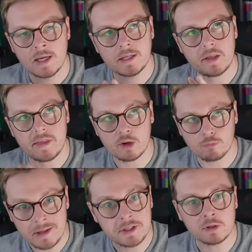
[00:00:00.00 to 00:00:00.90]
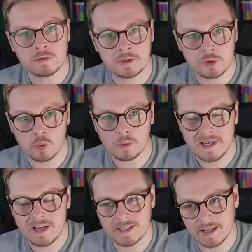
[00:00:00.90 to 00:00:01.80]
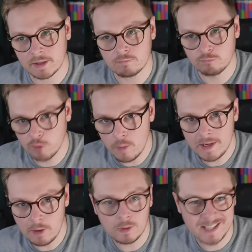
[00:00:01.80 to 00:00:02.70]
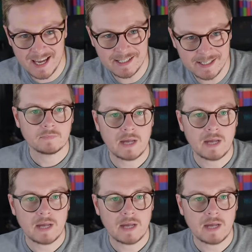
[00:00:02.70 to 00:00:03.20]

to the original story because it could ruin it or taint it.